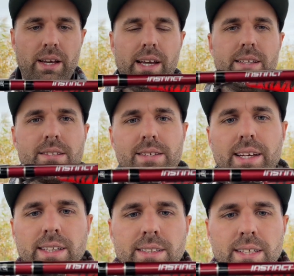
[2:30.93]

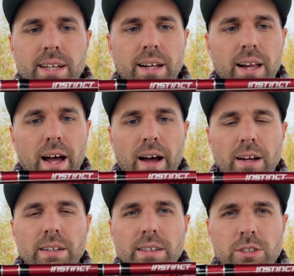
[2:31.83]
Instinct,
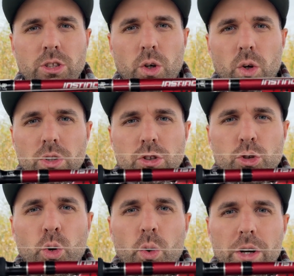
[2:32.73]
it's called
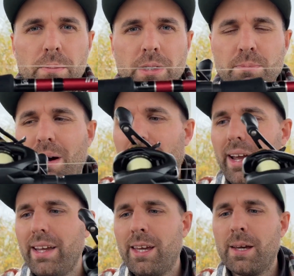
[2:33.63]
Tournament
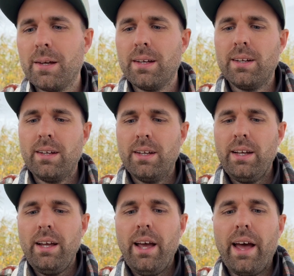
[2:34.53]
Pike,
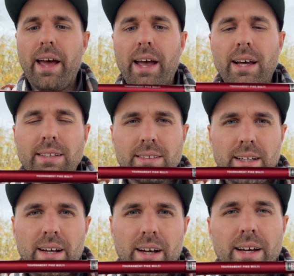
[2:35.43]
and
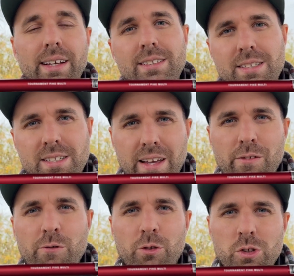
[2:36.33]
it's a
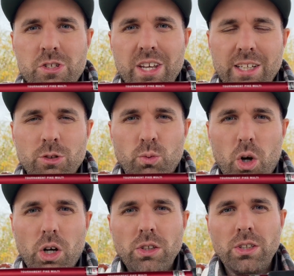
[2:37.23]
7'6"
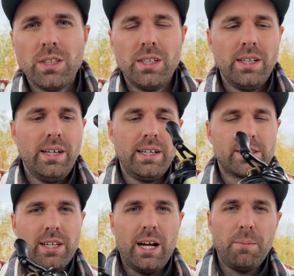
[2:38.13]
rod.
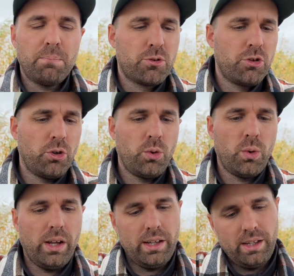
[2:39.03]
It's up to,